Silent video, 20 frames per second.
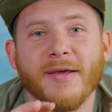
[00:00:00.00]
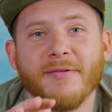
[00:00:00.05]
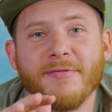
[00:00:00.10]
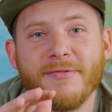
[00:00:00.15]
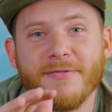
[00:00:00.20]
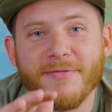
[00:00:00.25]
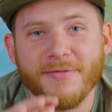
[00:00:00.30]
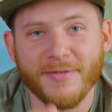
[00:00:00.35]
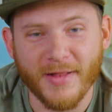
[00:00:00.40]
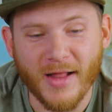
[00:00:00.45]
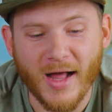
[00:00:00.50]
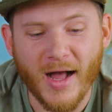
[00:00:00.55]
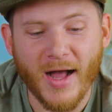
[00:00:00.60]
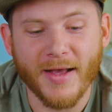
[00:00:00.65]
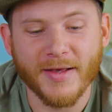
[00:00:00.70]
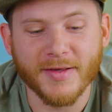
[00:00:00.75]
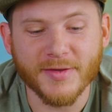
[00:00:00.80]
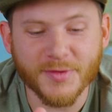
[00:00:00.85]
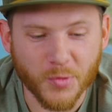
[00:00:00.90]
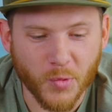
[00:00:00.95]
it
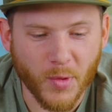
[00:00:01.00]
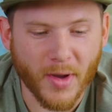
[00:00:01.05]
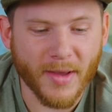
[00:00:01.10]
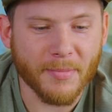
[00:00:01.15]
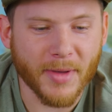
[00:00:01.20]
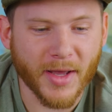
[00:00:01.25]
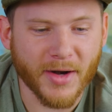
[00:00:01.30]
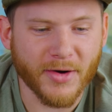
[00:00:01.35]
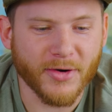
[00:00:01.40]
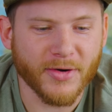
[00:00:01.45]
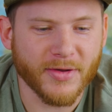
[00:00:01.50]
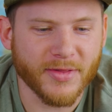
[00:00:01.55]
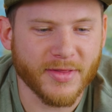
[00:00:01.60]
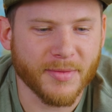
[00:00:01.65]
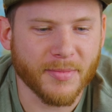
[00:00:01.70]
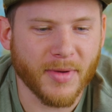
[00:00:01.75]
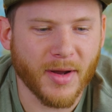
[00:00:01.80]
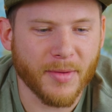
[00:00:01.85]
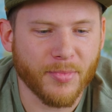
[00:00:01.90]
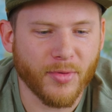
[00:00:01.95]
flies way better
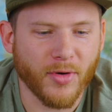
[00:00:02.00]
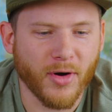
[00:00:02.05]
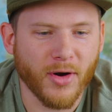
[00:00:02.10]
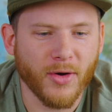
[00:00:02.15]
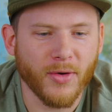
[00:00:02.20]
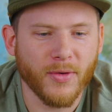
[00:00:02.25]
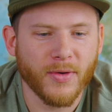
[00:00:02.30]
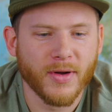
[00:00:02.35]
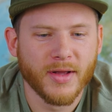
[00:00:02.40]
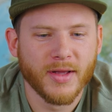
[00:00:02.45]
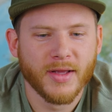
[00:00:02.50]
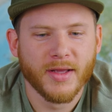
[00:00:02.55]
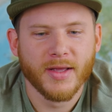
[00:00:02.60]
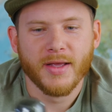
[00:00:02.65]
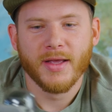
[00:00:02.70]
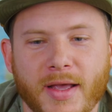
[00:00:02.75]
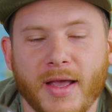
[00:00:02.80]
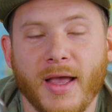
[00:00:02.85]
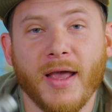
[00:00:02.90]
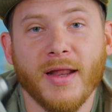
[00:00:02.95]
than my Pro,
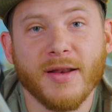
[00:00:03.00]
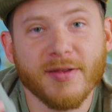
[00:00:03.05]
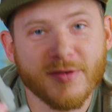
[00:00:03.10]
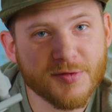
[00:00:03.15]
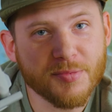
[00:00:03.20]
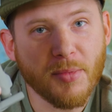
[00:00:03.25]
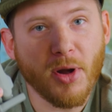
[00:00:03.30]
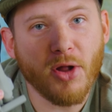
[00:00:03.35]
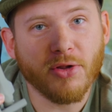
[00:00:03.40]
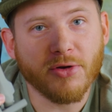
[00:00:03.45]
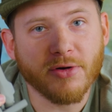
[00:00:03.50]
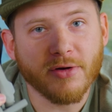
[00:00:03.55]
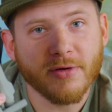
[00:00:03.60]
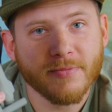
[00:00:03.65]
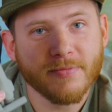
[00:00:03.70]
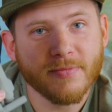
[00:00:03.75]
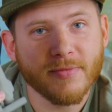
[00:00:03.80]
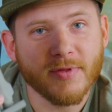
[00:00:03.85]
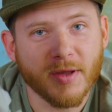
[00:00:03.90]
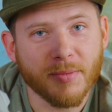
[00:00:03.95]
and it's smaller
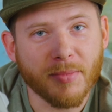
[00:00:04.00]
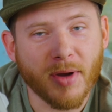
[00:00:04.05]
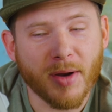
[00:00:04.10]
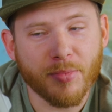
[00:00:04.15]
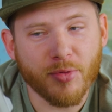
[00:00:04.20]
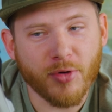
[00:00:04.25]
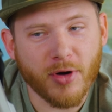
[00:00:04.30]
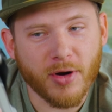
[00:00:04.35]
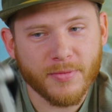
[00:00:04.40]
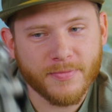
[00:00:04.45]
than my Pro.